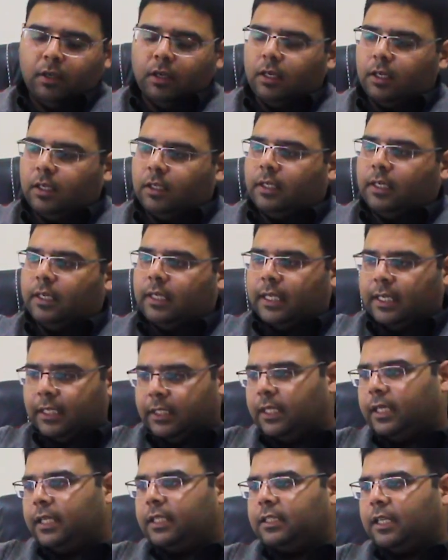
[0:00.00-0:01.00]

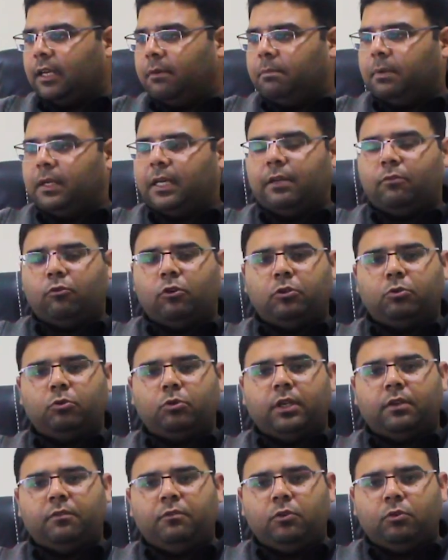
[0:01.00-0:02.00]
Another example I want to
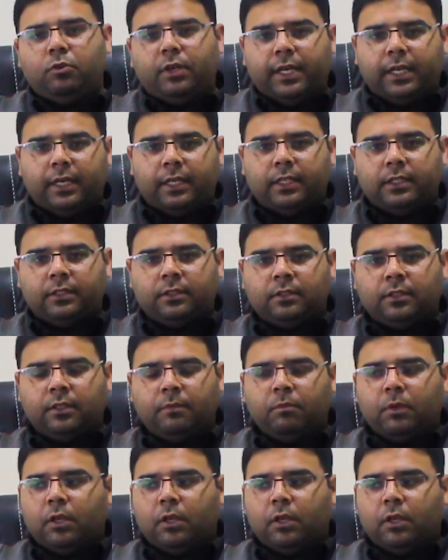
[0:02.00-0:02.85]
give you here is,